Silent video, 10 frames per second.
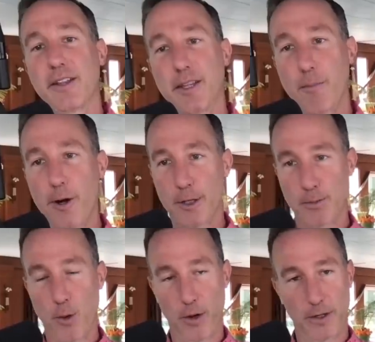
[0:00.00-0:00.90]
The market's
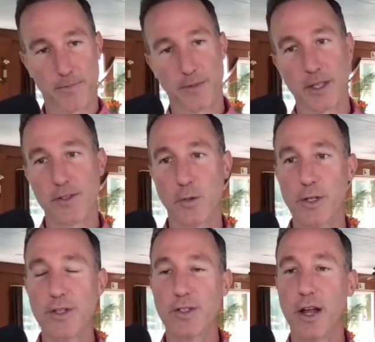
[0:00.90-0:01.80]
boring. So we
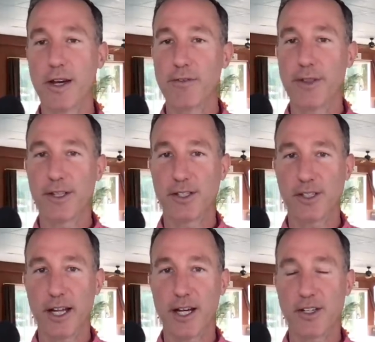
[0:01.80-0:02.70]
just saw that everything's
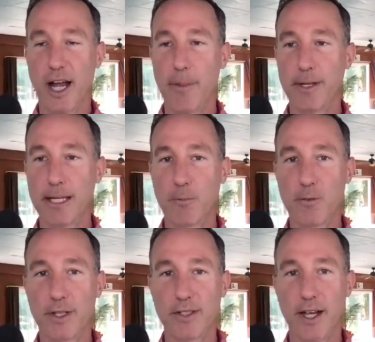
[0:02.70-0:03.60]
kind of choppy and
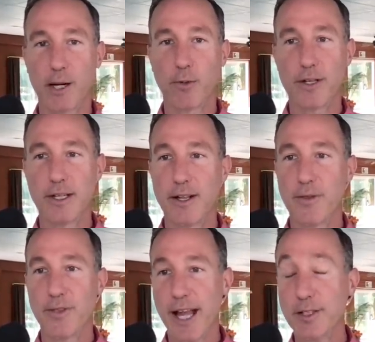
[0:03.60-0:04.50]
moving sideways.
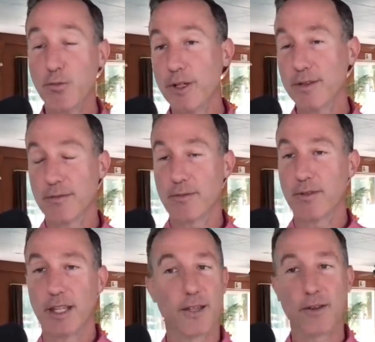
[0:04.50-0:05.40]
That's what...
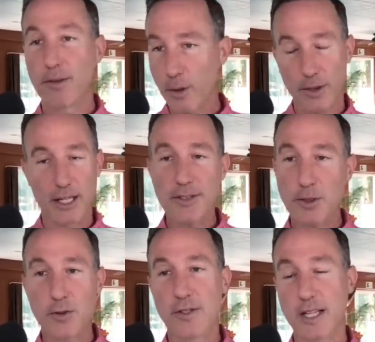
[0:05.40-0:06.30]
Look, the
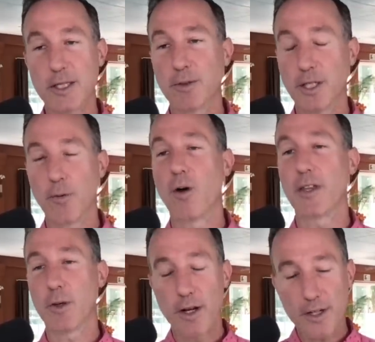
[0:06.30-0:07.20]
institutions, that's what they want.
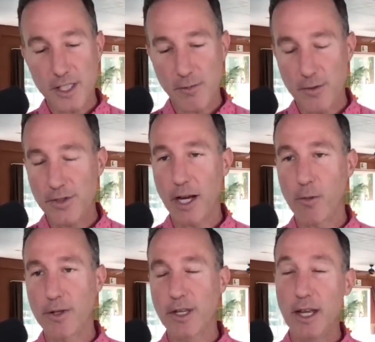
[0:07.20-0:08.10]
They want us to move
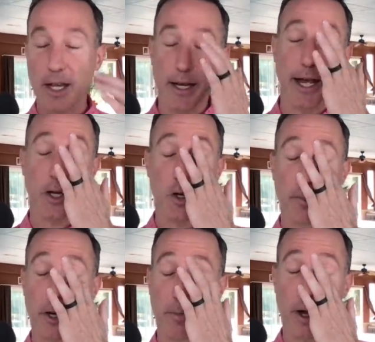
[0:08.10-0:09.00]
sideways and not go
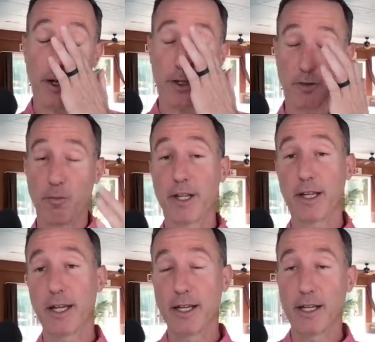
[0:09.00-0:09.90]
parabolic so everybody
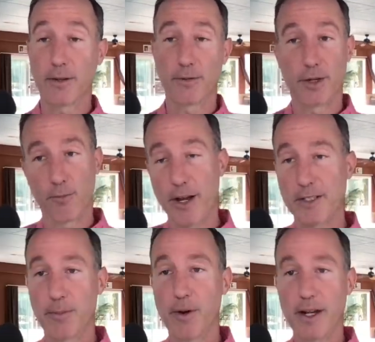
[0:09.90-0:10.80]
can get in and, and raise
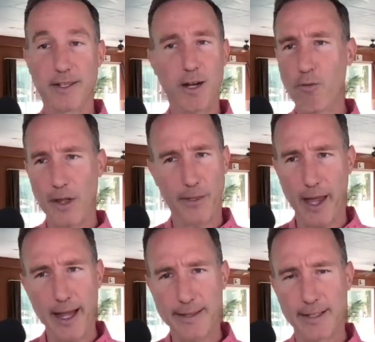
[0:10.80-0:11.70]
the price. They don't want
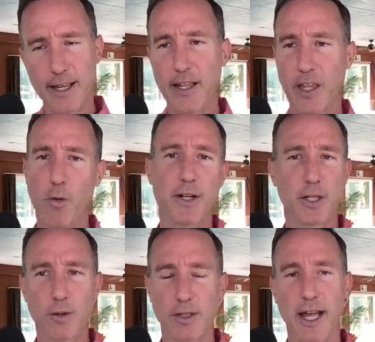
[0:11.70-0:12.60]
that. They want it to
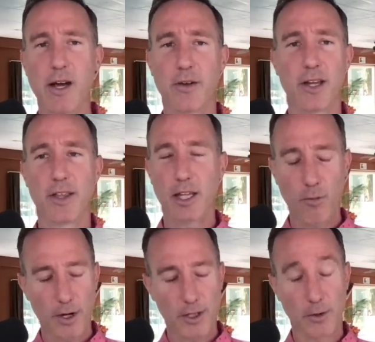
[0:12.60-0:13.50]
go down. They either
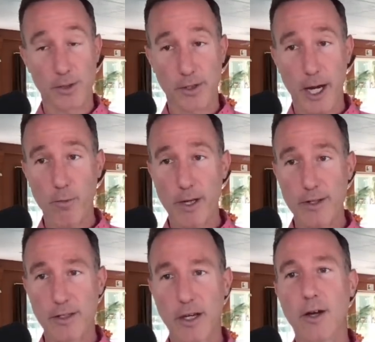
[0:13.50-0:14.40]
want it to go
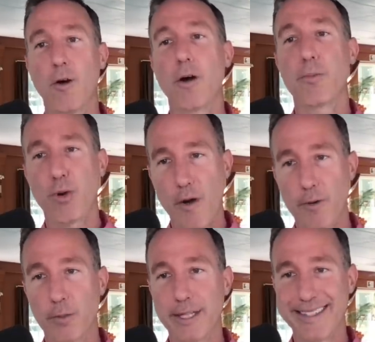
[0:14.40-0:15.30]
sideways or
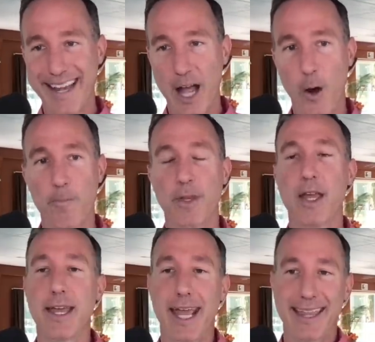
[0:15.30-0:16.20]
preferably down.
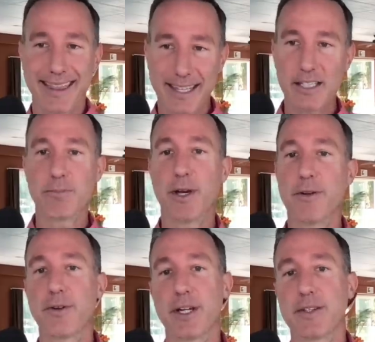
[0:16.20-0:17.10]
And this, my
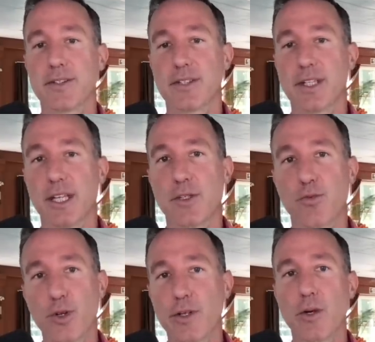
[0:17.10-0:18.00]
friends, is
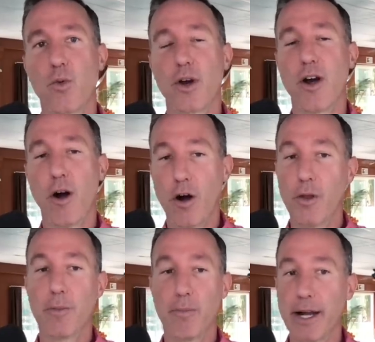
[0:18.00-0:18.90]
really where all
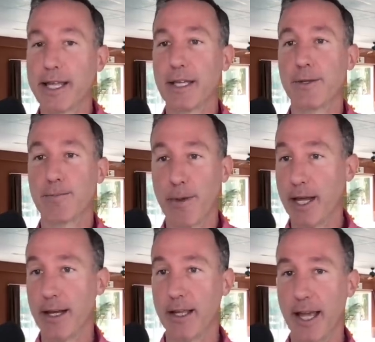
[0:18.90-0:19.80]
the money is
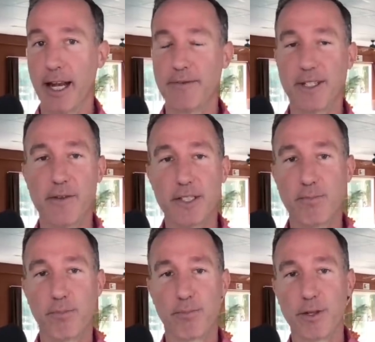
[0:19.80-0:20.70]
made. And I've said this
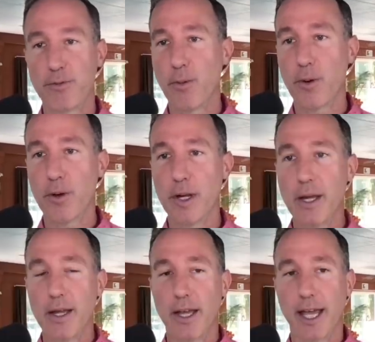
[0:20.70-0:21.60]
before,
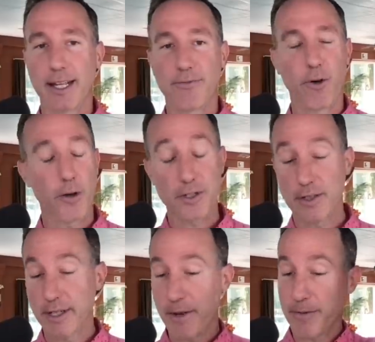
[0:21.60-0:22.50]
and it falls
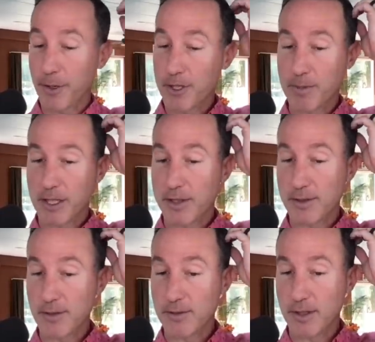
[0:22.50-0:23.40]
on deaf ears
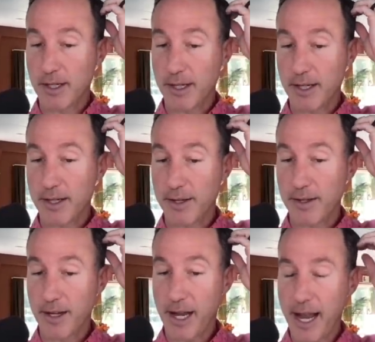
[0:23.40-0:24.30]
because uh,
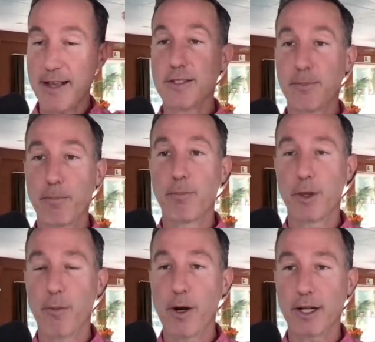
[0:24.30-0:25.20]
as the,
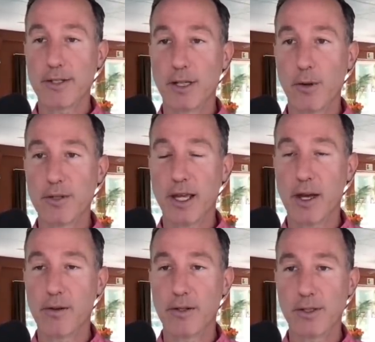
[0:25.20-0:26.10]
the market slows
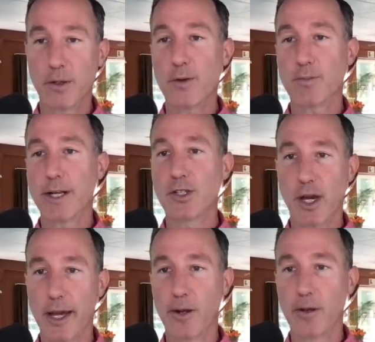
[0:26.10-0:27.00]
down, so does my
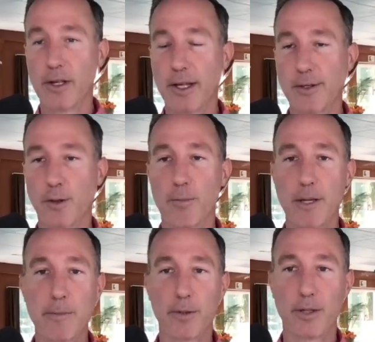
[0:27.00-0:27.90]
channel, and so do
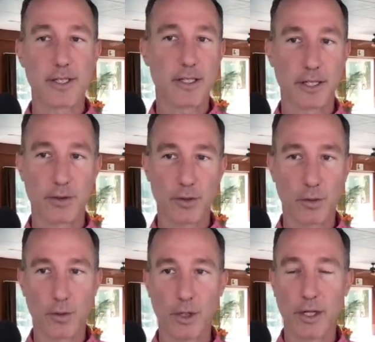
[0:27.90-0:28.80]
people listening
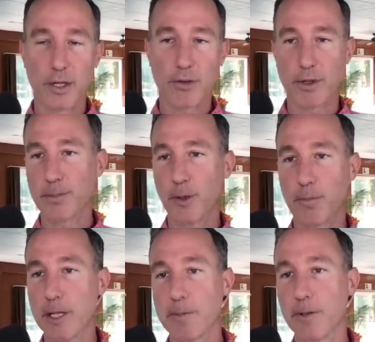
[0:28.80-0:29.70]
to crypto
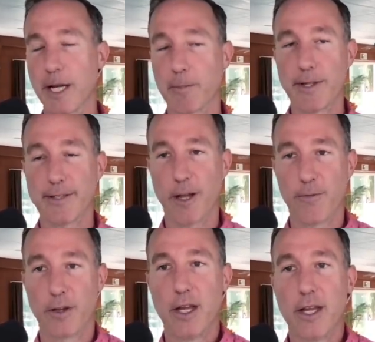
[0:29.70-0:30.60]
people like
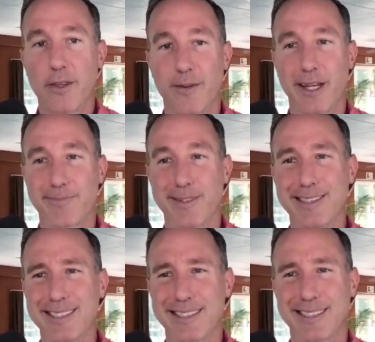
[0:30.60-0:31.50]
myself. They're like,
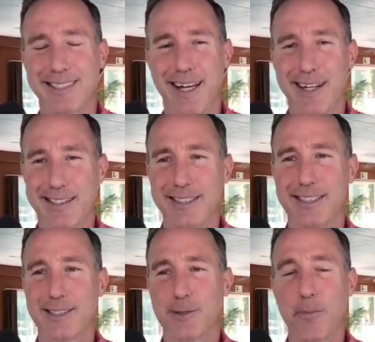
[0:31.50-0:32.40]
this is sucks.
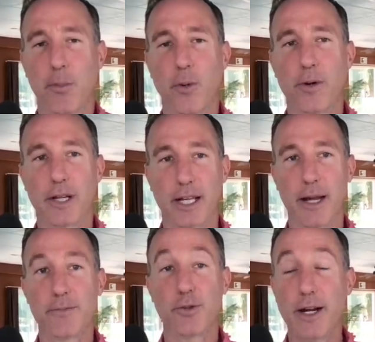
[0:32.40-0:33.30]
This is so boring. And
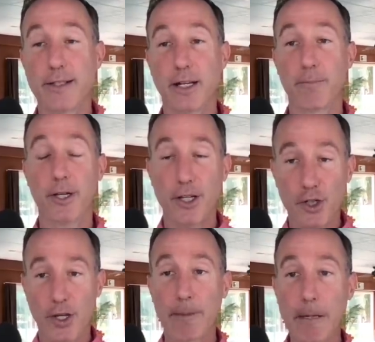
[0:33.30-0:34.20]
I'm trying to, I'm trying to
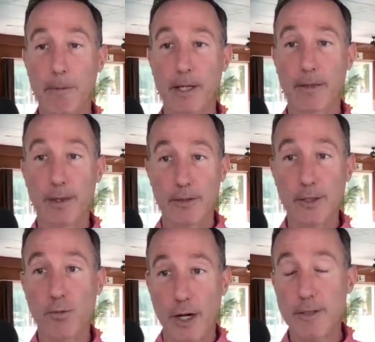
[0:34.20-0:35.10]
shake people like, this
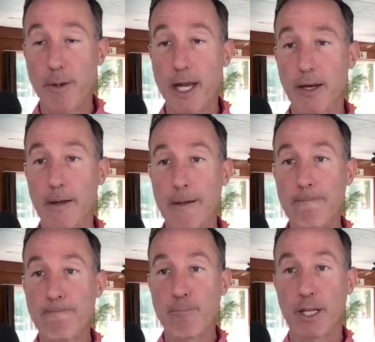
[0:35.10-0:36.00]
is when it's made.
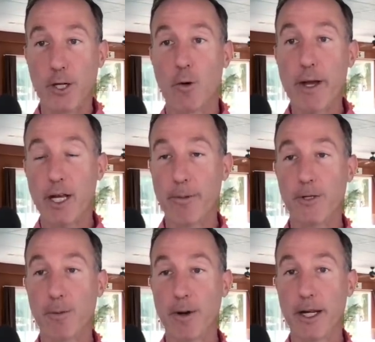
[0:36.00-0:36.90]
You don't make a
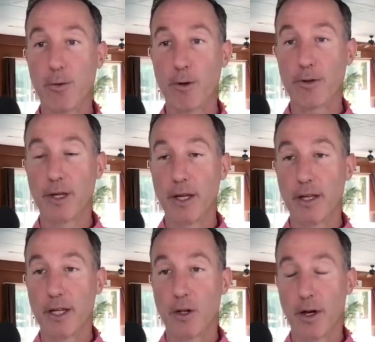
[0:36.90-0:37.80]
bunch of money when,
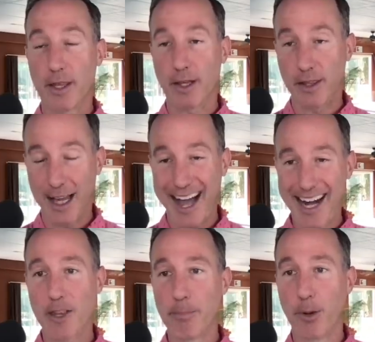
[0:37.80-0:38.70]
you know, in, in the
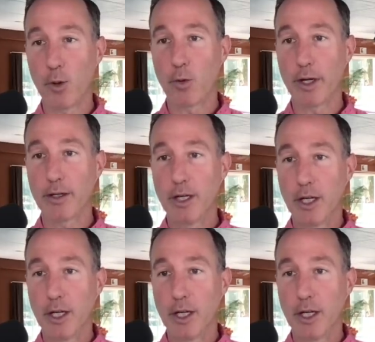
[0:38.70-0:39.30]
height of the bull run,